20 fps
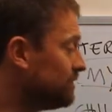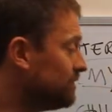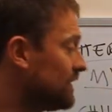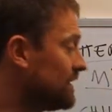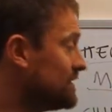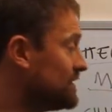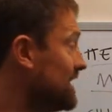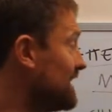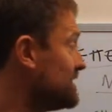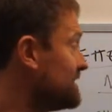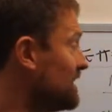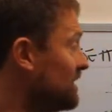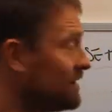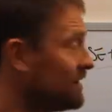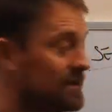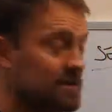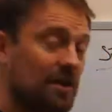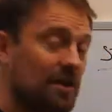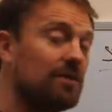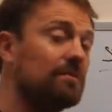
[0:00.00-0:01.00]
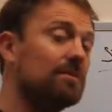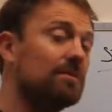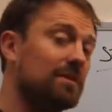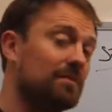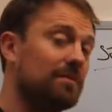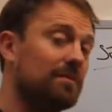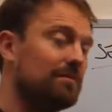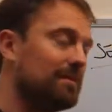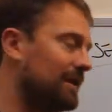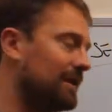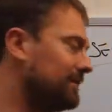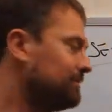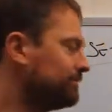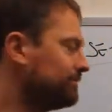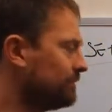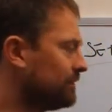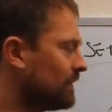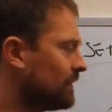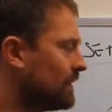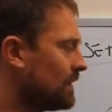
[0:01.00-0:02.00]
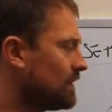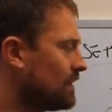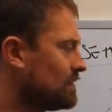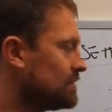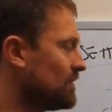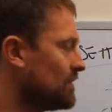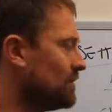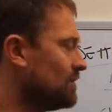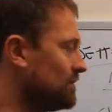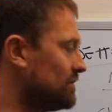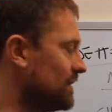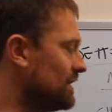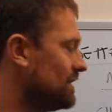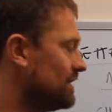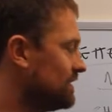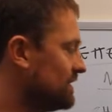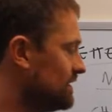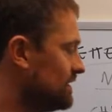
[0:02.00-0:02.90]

Setter on its own could be me. Solver